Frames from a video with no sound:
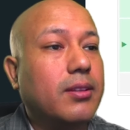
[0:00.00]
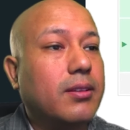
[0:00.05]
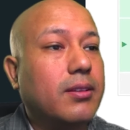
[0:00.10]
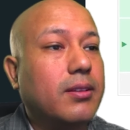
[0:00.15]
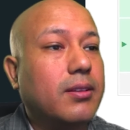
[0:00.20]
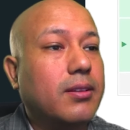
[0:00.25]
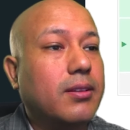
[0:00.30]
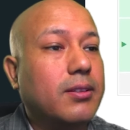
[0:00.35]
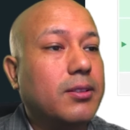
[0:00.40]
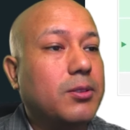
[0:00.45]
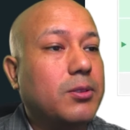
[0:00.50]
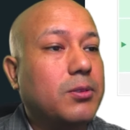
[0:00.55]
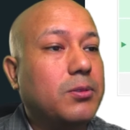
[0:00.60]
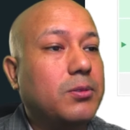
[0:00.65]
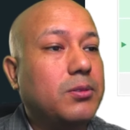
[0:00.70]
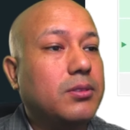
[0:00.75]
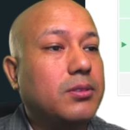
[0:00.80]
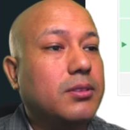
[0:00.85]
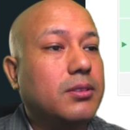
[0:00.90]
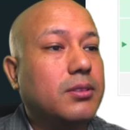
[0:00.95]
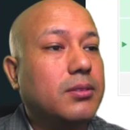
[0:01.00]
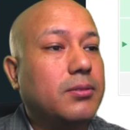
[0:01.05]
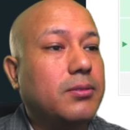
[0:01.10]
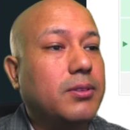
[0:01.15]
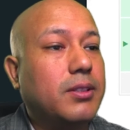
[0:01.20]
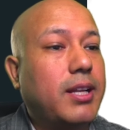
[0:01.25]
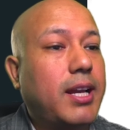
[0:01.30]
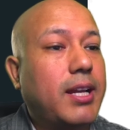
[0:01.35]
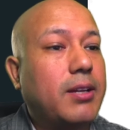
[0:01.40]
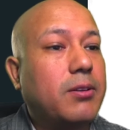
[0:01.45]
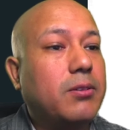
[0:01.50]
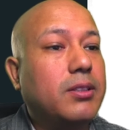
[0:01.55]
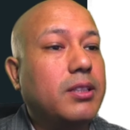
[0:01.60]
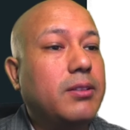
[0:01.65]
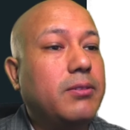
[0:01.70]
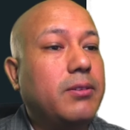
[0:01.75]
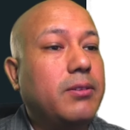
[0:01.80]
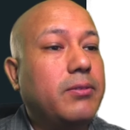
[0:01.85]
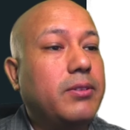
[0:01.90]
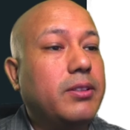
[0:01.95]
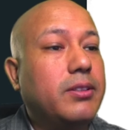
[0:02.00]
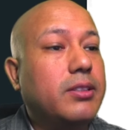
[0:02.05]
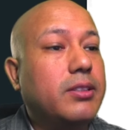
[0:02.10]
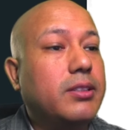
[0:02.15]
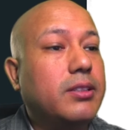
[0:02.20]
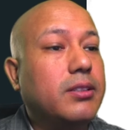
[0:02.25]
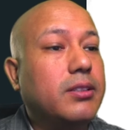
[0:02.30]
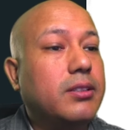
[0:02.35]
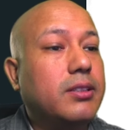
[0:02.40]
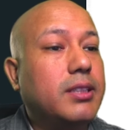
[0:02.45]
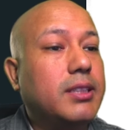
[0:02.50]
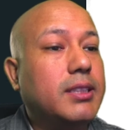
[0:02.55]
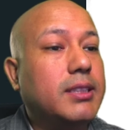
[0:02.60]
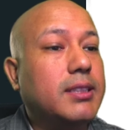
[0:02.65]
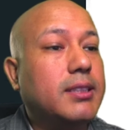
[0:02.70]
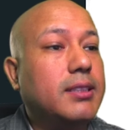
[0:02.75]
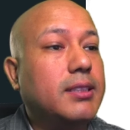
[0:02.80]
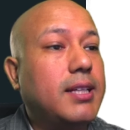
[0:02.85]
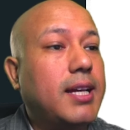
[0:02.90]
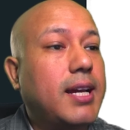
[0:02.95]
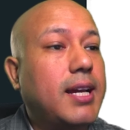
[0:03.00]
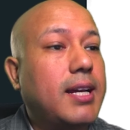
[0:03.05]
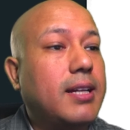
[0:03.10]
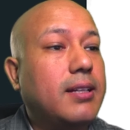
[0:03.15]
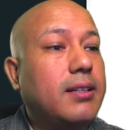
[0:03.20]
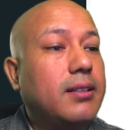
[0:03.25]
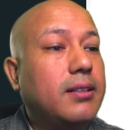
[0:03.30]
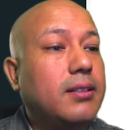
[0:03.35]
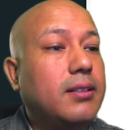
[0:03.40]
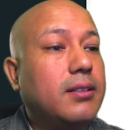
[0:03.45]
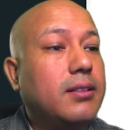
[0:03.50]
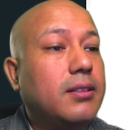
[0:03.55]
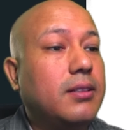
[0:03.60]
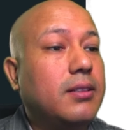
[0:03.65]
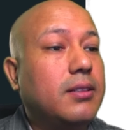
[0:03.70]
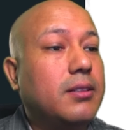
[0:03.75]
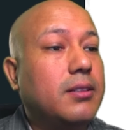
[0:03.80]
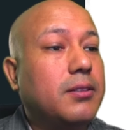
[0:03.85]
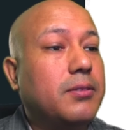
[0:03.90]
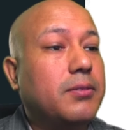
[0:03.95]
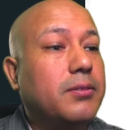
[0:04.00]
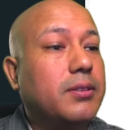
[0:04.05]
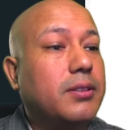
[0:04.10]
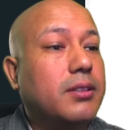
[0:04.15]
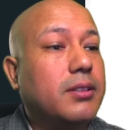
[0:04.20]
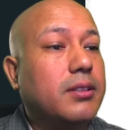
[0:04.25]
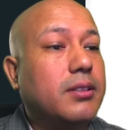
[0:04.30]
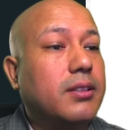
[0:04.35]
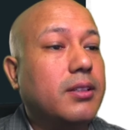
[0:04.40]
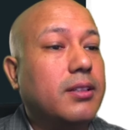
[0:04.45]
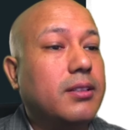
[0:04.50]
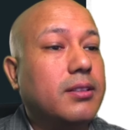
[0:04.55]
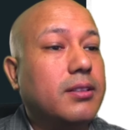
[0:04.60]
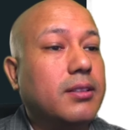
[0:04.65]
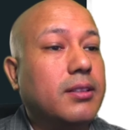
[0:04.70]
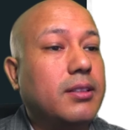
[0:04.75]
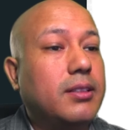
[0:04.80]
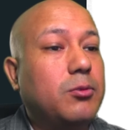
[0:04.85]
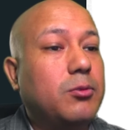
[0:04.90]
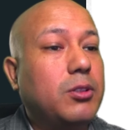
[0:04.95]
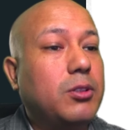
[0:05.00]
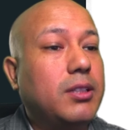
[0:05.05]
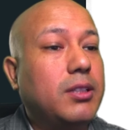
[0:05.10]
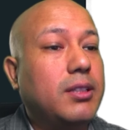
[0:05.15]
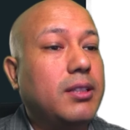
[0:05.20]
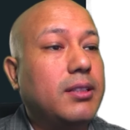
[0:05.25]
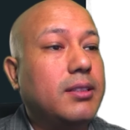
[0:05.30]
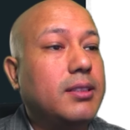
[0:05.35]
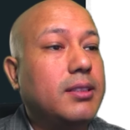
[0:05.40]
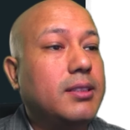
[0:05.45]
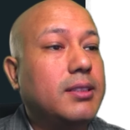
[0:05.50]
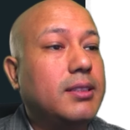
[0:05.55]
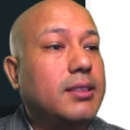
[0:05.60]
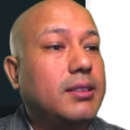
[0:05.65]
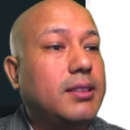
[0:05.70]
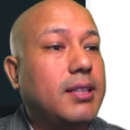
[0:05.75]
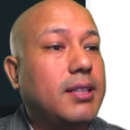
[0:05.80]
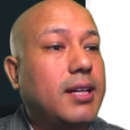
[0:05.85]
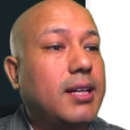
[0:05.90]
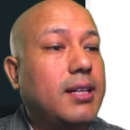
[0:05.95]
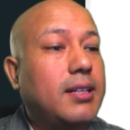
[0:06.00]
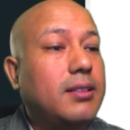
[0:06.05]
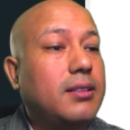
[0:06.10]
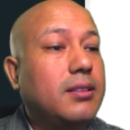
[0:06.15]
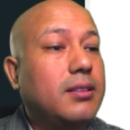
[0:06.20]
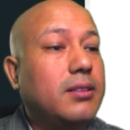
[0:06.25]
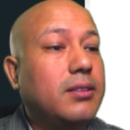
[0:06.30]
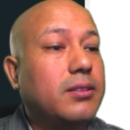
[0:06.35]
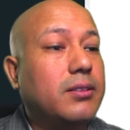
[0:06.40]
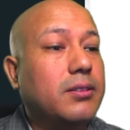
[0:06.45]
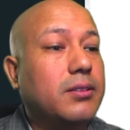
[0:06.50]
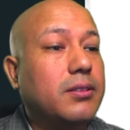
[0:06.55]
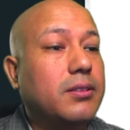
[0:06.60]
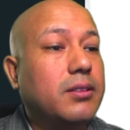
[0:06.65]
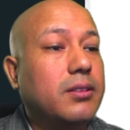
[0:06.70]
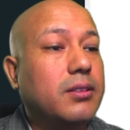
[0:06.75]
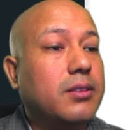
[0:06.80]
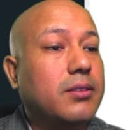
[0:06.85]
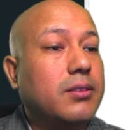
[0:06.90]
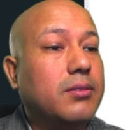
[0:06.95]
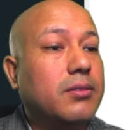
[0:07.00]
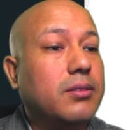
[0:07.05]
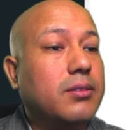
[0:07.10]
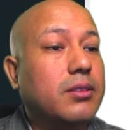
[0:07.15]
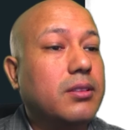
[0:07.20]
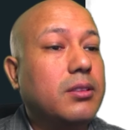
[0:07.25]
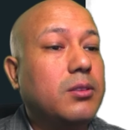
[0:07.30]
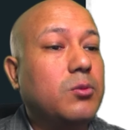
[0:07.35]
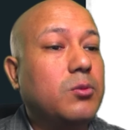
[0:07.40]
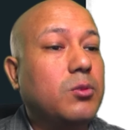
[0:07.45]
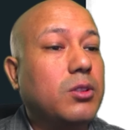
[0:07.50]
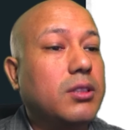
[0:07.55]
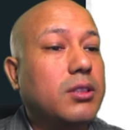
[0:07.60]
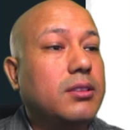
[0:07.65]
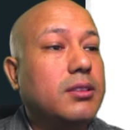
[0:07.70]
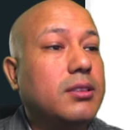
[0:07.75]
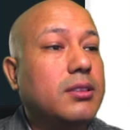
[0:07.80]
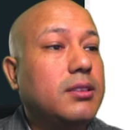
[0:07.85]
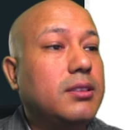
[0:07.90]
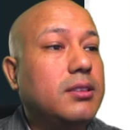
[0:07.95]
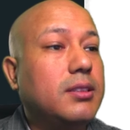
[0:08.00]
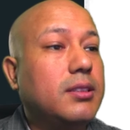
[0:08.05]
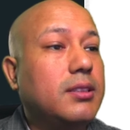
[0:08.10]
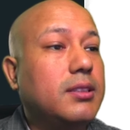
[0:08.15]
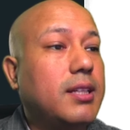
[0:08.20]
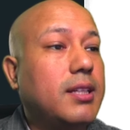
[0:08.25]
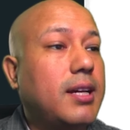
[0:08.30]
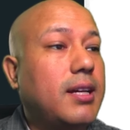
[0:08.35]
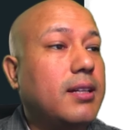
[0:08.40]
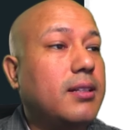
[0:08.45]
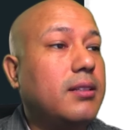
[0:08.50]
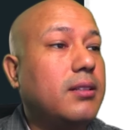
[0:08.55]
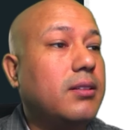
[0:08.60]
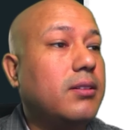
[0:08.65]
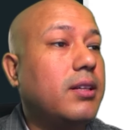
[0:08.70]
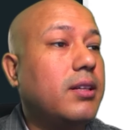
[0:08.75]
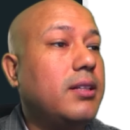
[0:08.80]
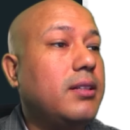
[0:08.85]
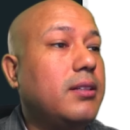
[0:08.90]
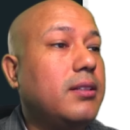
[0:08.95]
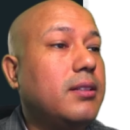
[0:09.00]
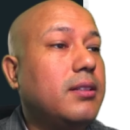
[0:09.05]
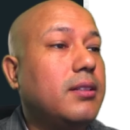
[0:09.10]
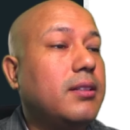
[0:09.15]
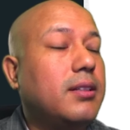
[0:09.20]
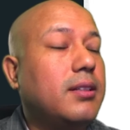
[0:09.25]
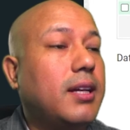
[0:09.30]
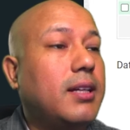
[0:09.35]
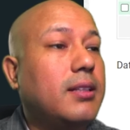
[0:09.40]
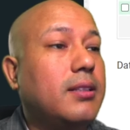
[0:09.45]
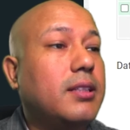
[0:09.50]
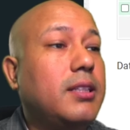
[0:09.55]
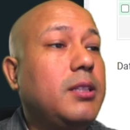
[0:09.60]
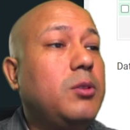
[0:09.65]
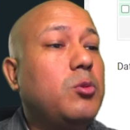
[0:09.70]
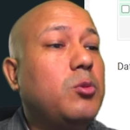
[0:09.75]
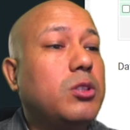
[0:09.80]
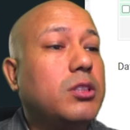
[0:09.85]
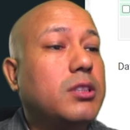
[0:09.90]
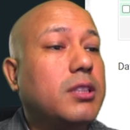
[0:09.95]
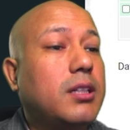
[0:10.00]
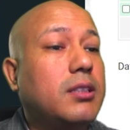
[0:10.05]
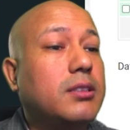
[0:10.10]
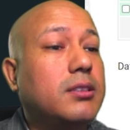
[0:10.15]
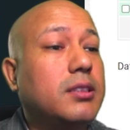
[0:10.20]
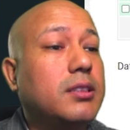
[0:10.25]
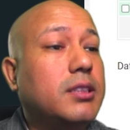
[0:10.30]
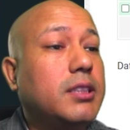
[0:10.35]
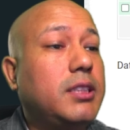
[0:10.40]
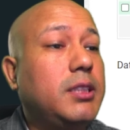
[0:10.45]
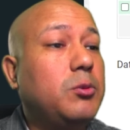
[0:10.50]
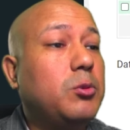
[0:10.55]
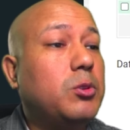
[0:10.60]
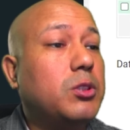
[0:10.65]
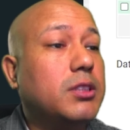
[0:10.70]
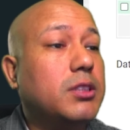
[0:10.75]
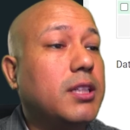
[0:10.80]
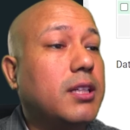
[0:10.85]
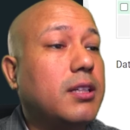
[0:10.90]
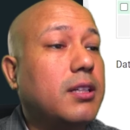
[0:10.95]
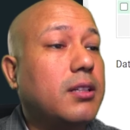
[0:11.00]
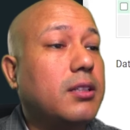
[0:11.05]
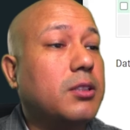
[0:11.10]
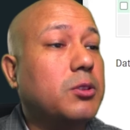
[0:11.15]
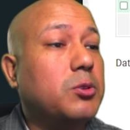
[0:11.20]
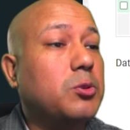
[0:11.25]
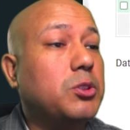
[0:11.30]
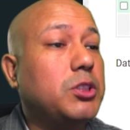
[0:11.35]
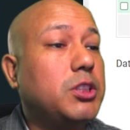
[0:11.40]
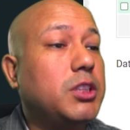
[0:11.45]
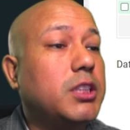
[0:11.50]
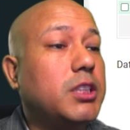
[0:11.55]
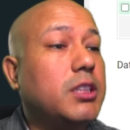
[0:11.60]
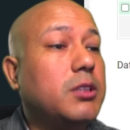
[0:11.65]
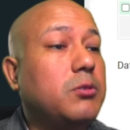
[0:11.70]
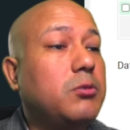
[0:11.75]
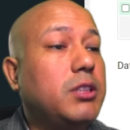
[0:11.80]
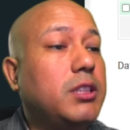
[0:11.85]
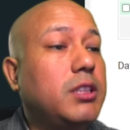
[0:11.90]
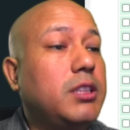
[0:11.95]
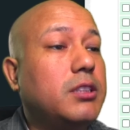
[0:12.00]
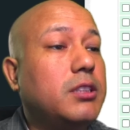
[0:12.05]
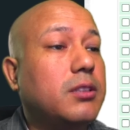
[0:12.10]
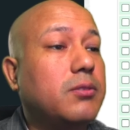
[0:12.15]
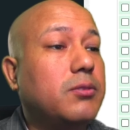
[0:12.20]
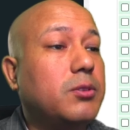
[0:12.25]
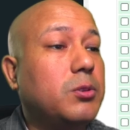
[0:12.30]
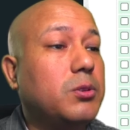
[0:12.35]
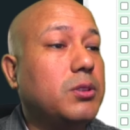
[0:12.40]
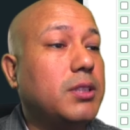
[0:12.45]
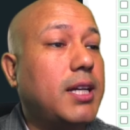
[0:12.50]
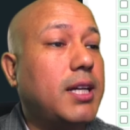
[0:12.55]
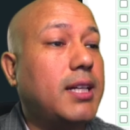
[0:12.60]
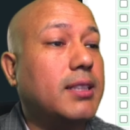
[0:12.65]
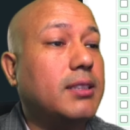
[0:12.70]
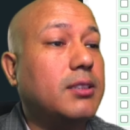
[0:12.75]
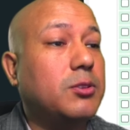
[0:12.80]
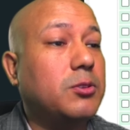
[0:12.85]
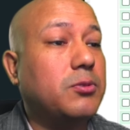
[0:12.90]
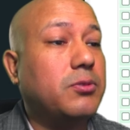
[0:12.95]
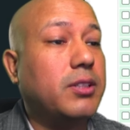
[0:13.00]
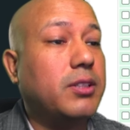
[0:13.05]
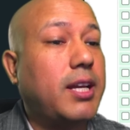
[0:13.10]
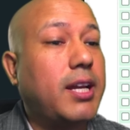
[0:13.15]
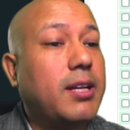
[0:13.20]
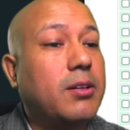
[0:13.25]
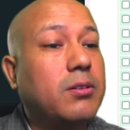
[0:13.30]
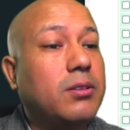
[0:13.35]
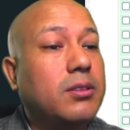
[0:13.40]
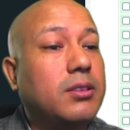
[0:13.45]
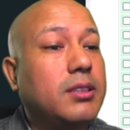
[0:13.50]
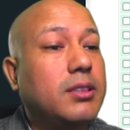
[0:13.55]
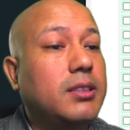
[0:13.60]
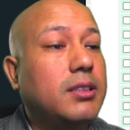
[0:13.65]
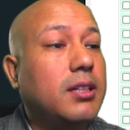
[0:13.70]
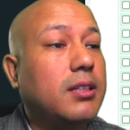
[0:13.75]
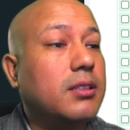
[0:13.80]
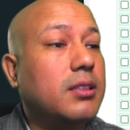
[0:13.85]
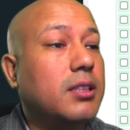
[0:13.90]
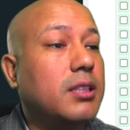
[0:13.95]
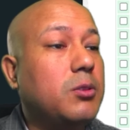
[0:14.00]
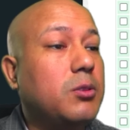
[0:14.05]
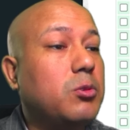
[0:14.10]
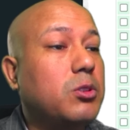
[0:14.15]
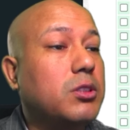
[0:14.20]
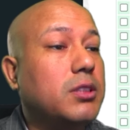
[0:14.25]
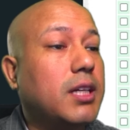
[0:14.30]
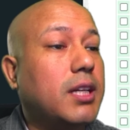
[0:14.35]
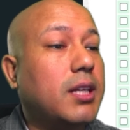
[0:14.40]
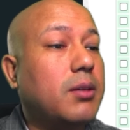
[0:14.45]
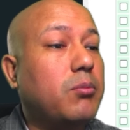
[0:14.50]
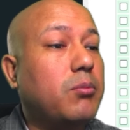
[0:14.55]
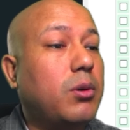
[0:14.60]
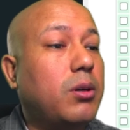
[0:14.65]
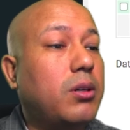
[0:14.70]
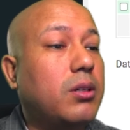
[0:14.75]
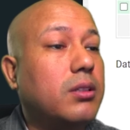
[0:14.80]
So for Nikon D5300 is this ad, for this one is this ad, for this one is this ad, right? And the keywords are just keywords that are associated with each of those ads. So for Nikon, these are the keywords that I bought.